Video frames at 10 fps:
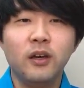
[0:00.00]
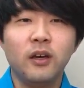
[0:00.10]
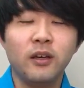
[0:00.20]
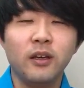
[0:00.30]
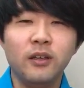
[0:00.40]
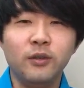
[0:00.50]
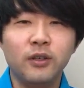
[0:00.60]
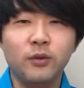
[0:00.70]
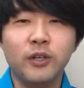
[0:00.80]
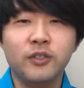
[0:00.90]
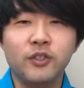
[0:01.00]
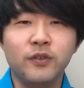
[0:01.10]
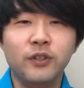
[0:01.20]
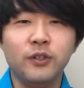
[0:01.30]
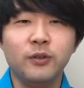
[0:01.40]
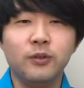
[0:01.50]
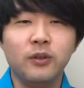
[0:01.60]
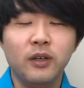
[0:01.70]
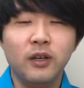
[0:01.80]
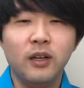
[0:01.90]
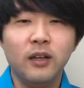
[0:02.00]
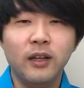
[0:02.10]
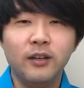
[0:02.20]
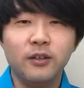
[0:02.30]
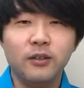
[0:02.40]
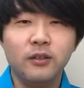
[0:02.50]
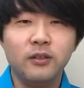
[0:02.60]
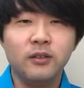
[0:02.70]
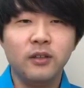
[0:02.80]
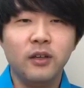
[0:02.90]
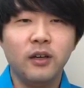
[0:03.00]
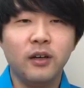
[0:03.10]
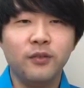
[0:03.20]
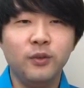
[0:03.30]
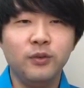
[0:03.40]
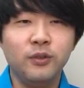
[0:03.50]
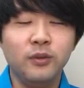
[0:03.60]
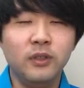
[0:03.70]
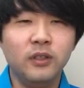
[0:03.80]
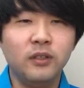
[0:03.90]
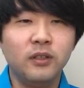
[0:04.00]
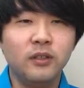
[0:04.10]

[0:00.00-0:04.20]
Again, you can watch this video later if you do need